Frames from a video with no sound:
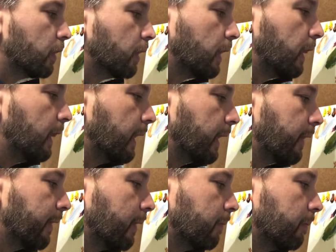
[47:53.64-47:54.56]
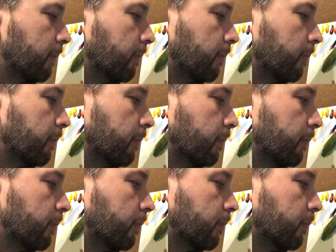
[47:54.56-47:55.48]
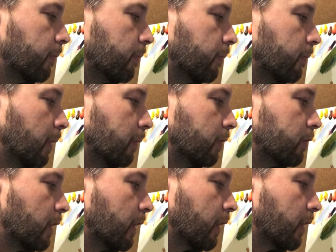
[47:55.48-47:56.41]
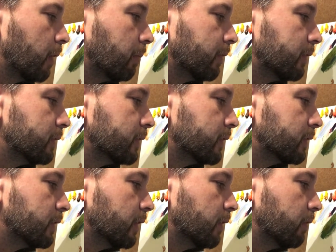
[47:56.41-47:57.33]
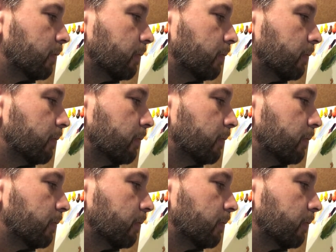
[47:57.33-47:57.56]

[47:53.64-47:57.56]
Like that. Maybe we can drag a couple of these things down.